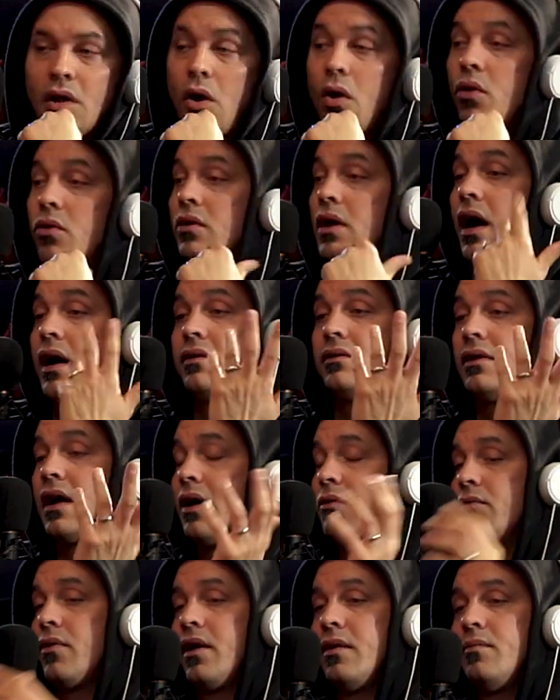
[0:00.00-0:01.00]
Oh, I,
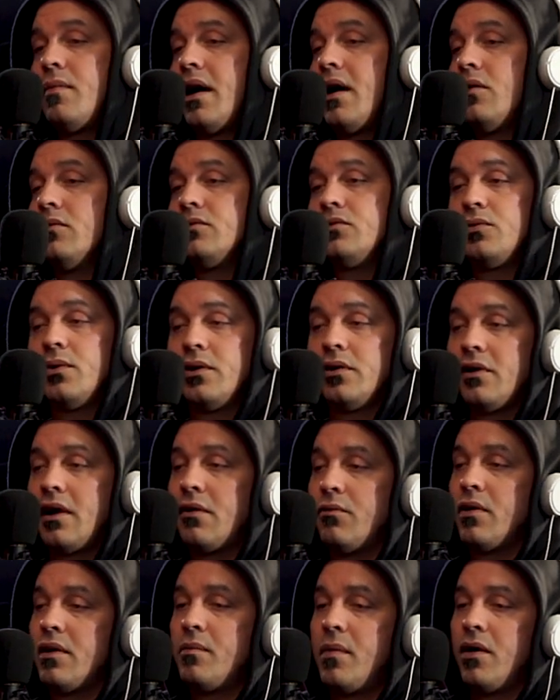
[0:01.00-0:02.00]
I run my own Twitter. I
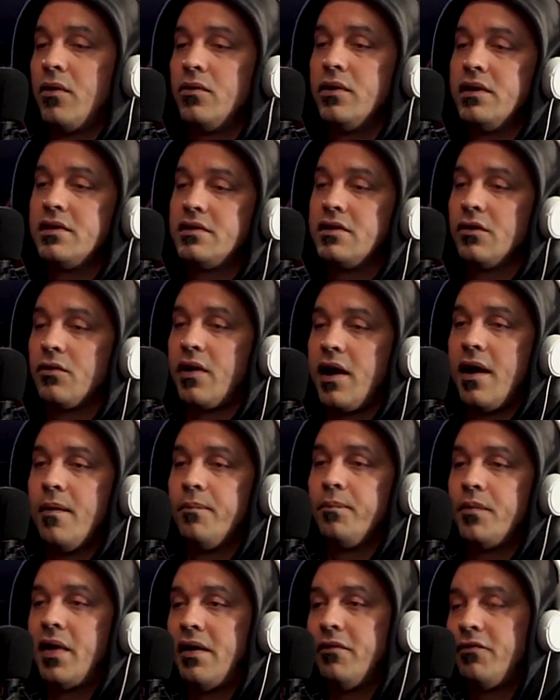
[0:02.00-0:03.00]
run my own Instagram.
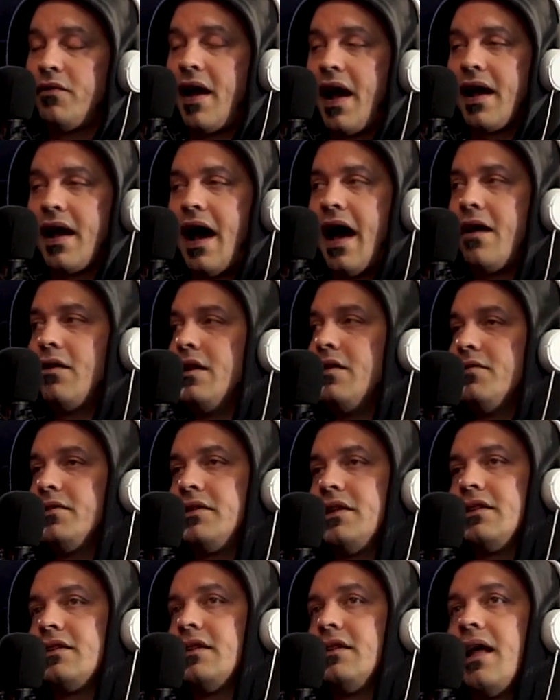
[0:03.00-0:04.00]
In yeah. fact, I don't even
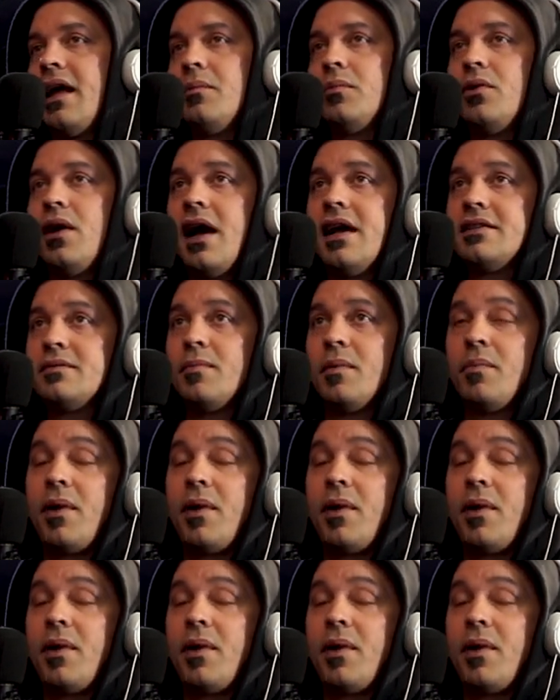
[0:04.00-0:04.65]
think the label has my